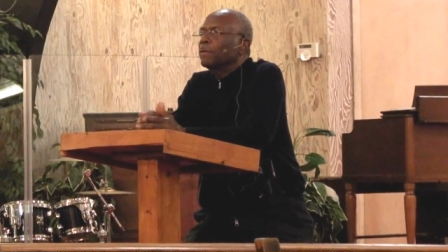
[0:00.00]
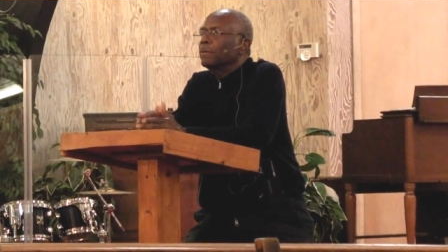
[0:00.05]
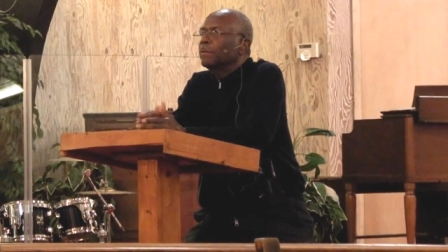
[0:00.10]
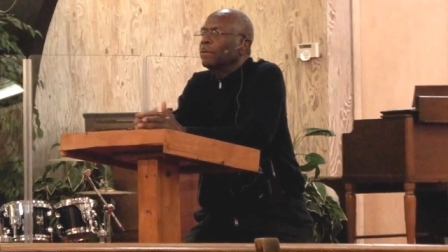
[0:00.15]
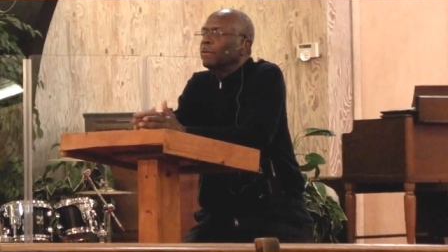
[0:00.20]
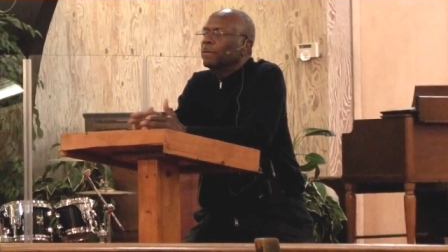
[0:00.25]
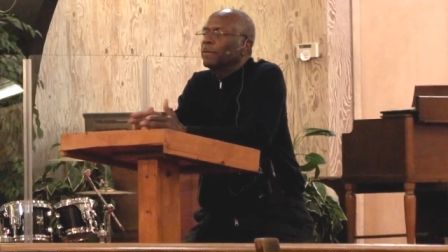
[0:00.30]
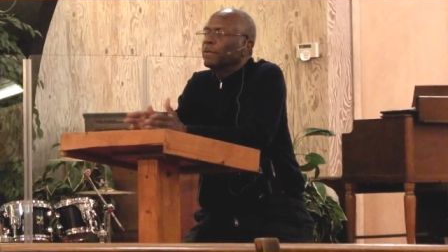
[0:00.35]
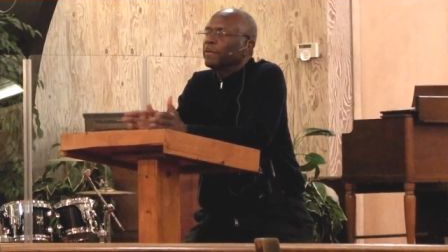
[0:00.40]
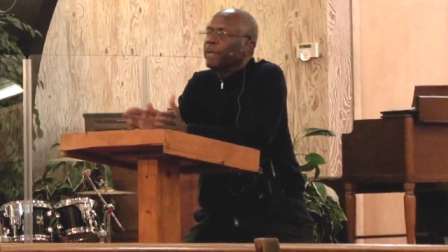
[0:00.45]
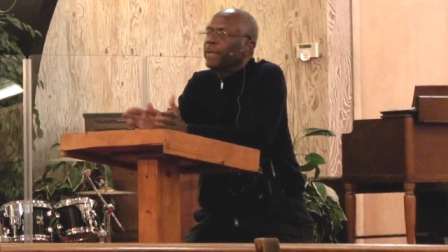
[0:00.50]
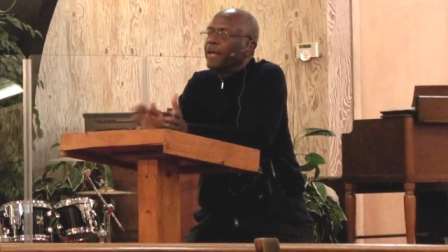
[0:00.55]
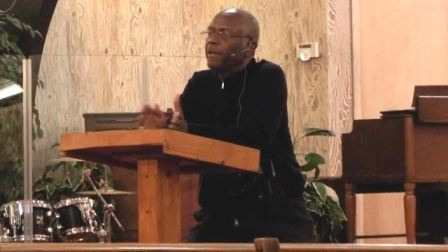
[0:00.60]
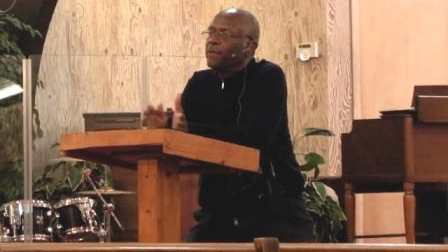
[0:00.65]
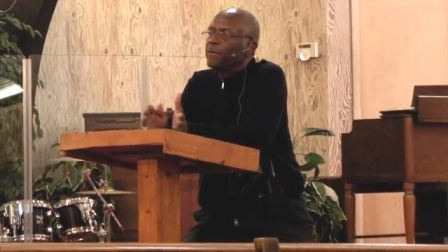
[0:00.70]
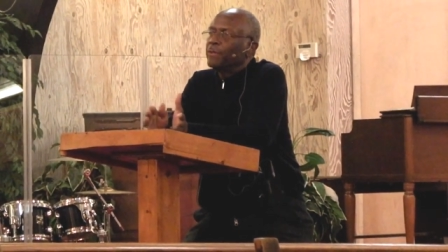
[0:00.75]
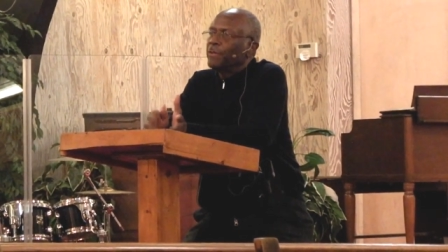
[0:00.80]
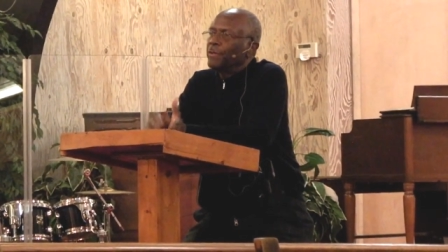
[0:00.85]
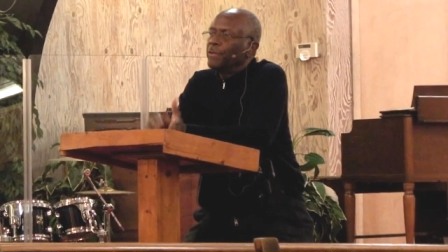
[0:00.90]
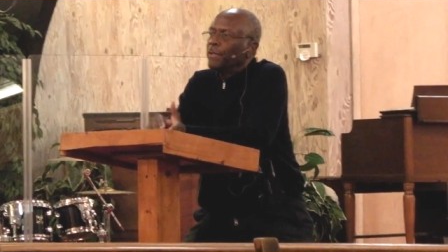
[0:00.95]
During the
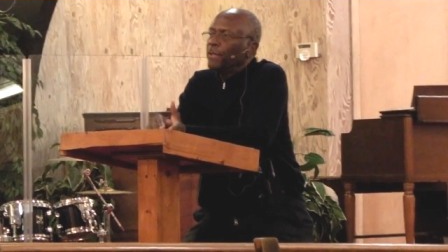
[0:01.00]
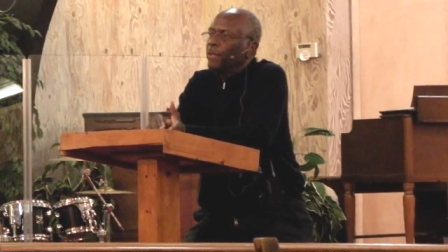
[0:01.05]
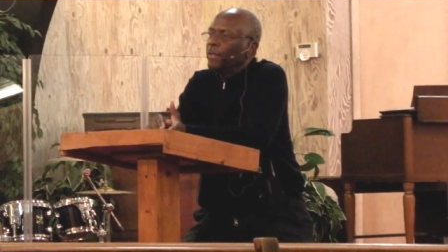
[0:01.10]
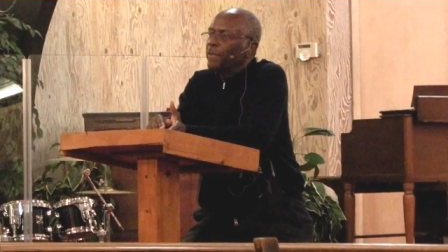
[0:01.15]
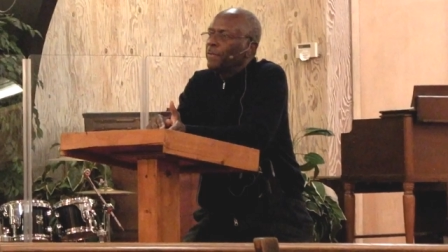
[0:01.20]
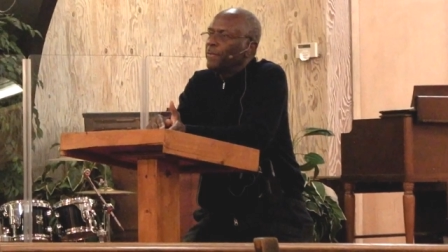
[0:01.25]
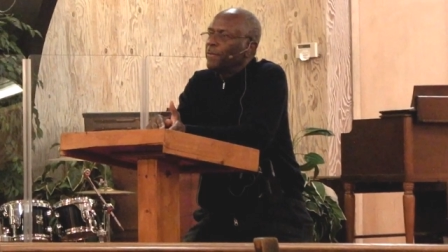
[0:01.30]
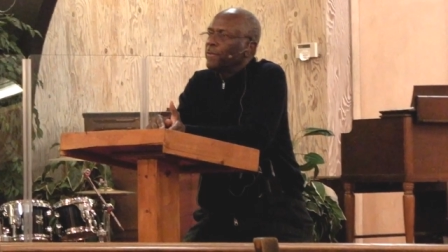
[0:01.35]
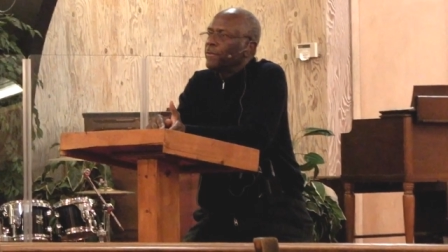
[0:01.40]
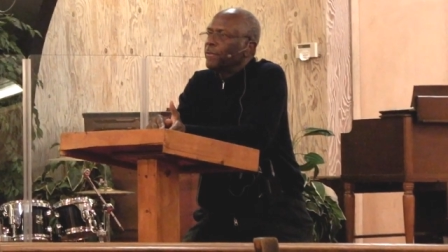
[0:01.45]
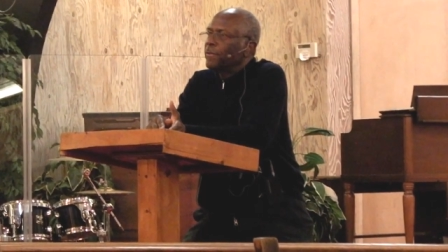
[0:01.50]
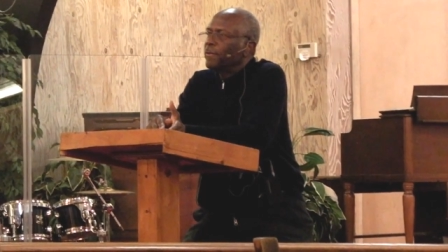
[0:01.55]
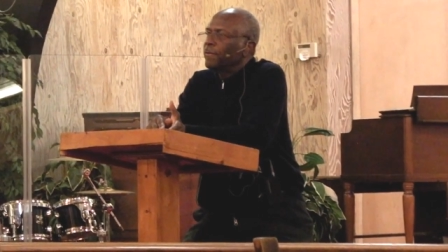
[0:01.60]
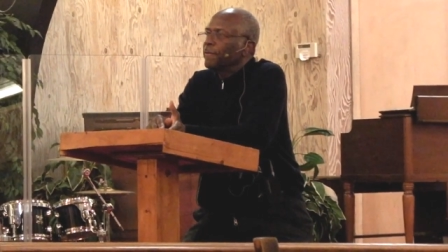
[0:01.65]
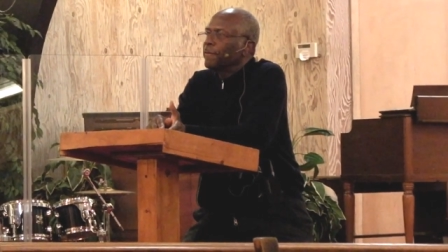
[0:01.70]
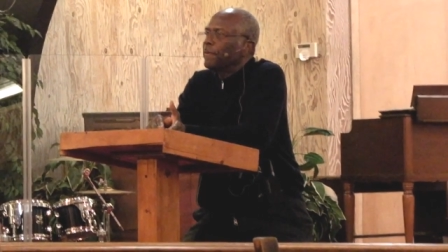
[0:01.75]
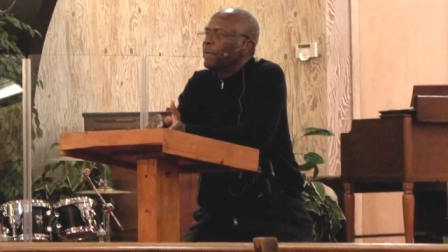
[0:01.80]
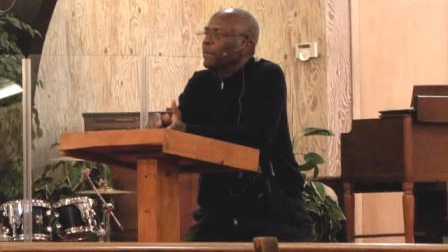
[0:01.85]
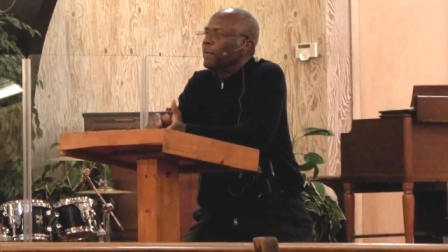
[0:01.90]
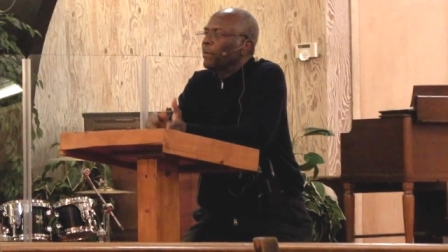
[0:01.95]
thousand years
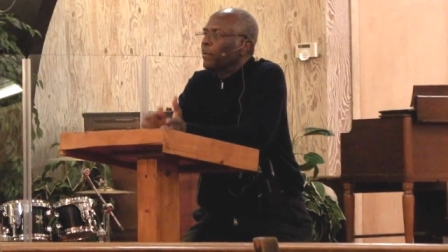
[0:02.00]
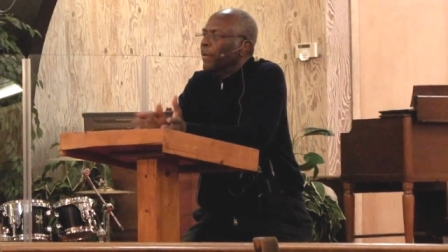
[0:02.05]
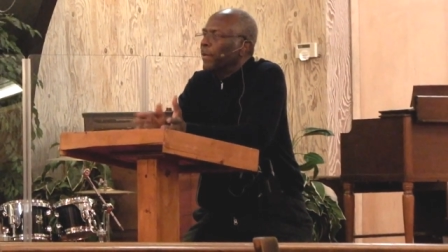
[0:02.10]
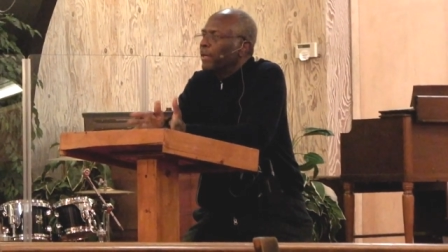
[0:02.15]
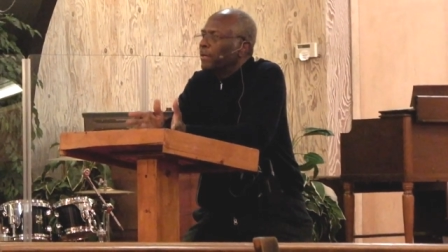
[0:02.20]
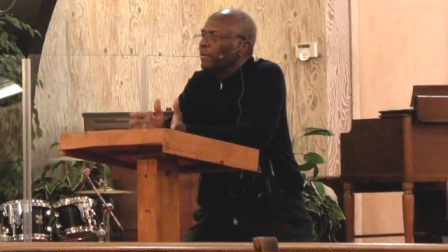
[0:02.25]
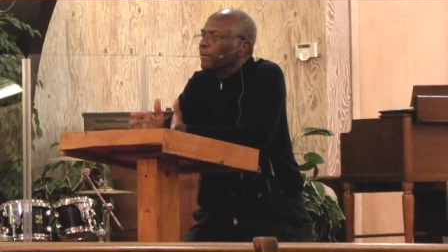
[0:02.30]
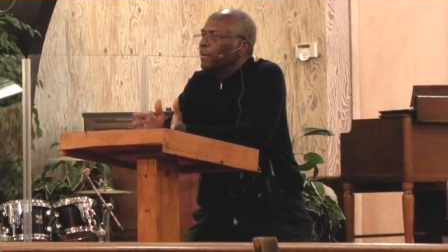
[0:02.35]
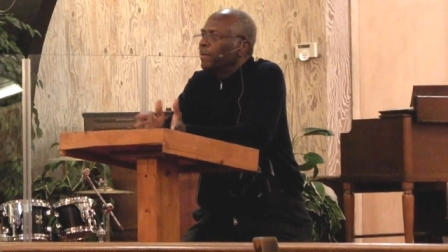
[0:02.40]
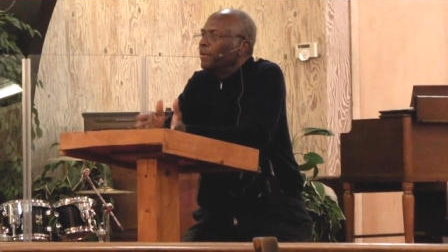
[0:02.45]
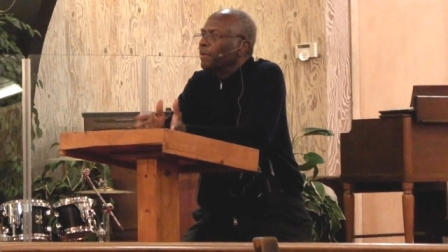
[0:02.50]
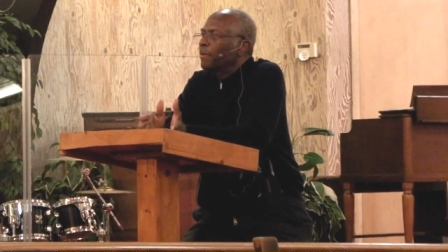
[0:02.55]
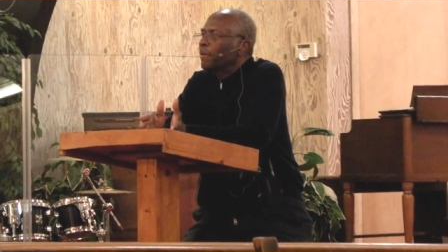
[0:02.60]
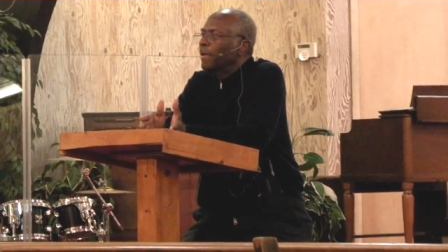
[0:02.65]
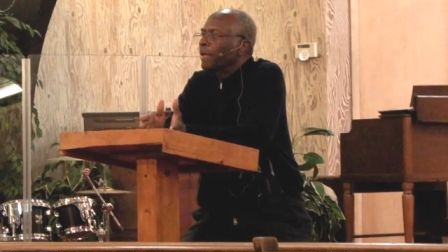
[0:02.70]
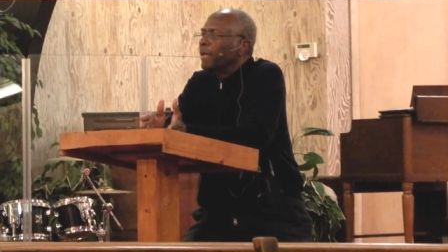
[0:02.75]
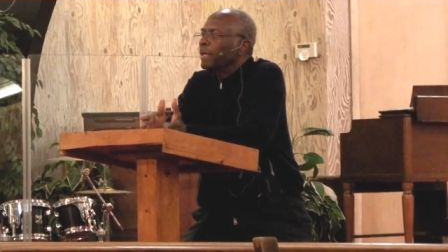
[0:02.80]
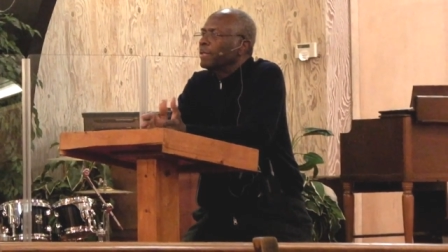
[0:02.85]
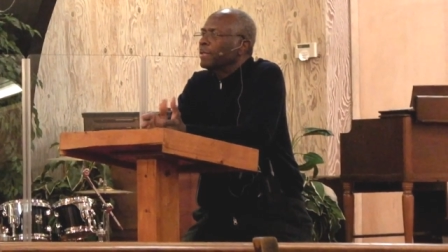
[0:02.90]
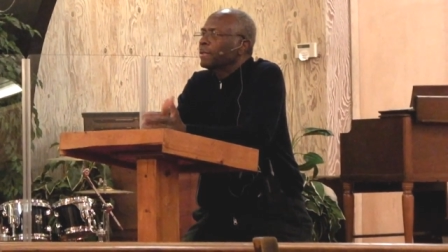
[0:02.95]
of reigning with
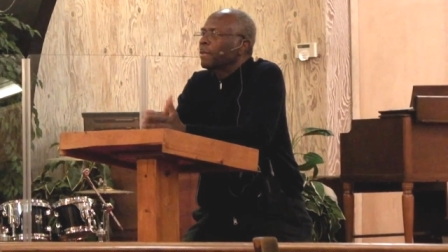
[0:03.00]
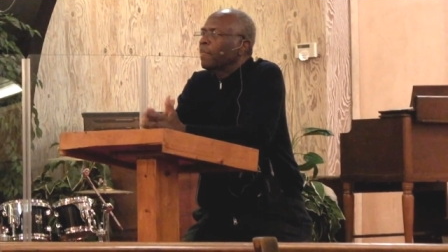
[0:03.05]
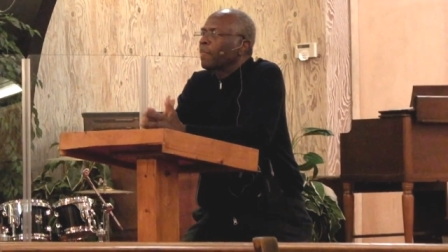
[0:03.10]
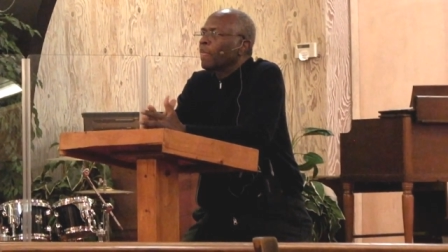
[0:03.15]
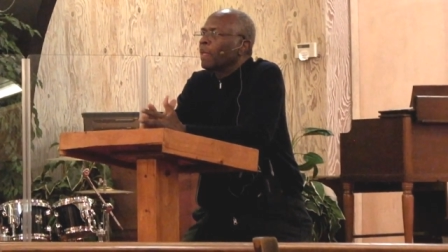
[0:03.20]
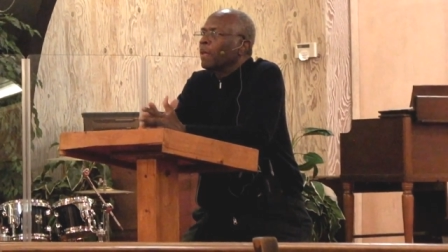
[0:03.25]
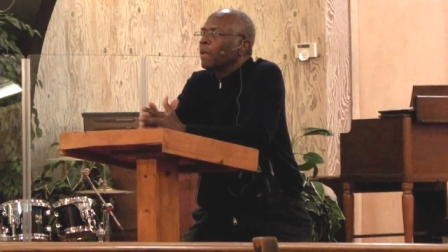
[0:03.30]
Christ,